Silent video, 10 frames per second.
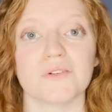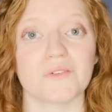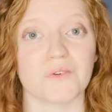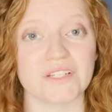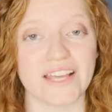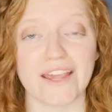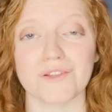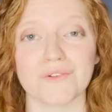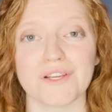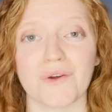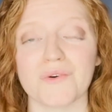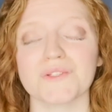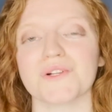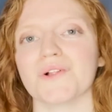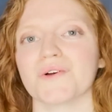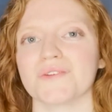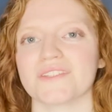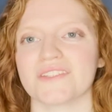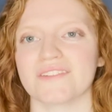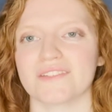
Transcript: or tailoring old clothes